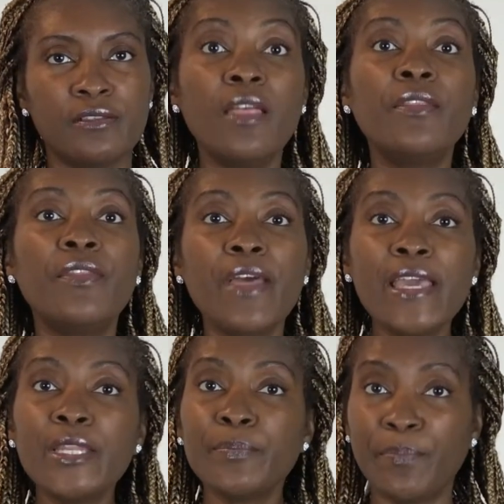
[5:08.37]

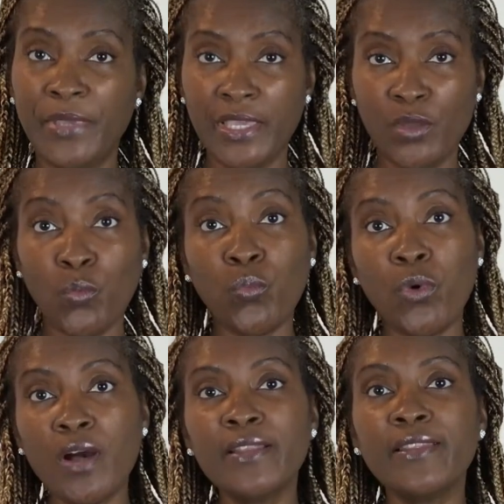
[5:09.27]
Then pick
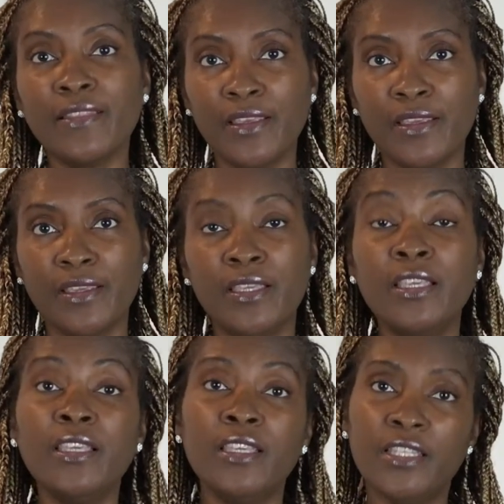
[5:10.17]
one thing
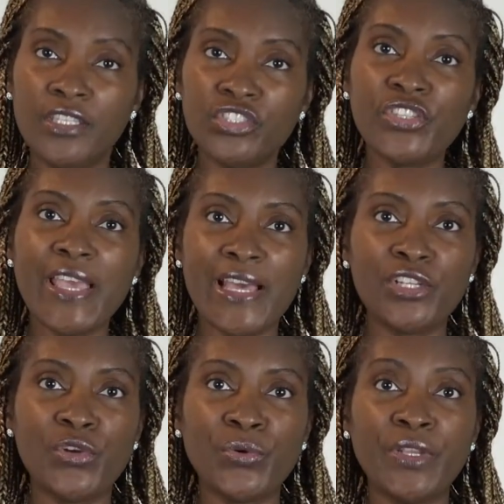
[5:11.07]
in each
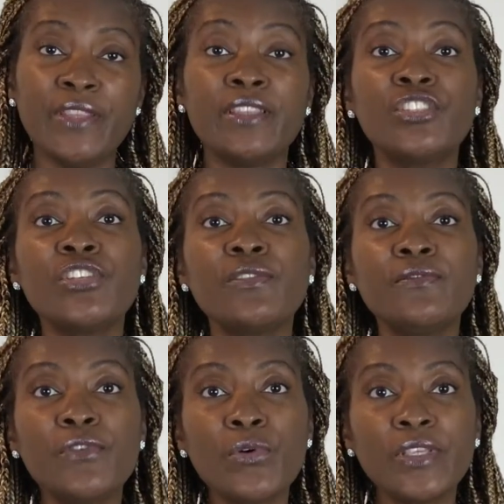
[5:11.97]
category that you can
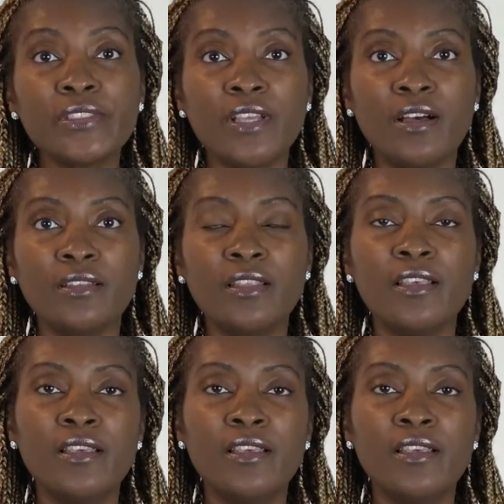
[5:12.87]
focus on